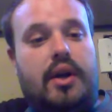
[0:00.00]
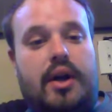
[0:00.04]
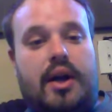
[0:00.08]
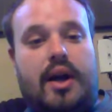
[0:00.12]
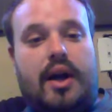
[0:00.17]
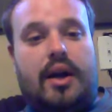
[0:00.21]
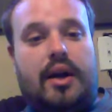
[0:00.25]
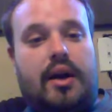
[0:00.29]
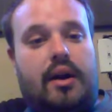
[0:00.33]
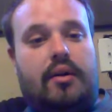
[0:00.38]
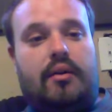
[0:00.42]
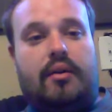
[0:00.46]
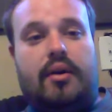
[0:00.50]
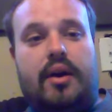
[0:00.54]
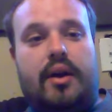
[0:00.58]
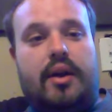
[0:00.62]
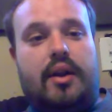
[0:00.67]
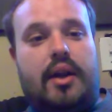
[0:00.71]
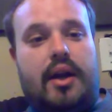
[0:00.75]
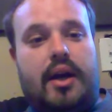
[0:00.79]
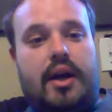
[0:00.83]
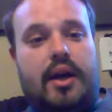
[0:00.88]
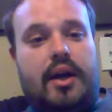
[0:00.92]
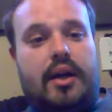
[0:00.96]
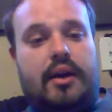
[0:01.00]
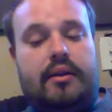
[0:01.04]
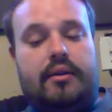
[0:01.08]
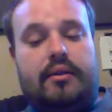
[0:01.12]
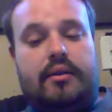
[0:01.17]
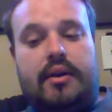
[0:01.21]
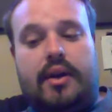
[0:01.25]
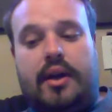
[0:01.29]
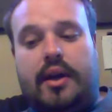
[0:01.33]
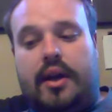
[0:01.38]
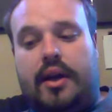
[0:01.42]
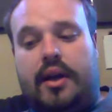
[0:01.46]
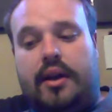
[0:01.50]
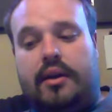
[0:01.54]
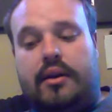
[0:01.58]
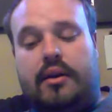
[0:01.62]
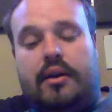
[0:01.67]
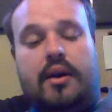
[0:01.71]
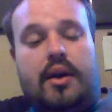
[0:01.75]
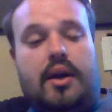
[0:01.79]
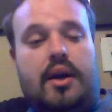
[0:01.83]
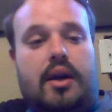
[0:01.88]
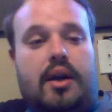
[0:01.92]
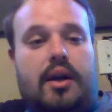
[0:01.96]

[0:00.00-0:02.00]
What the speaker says: I got rid of that and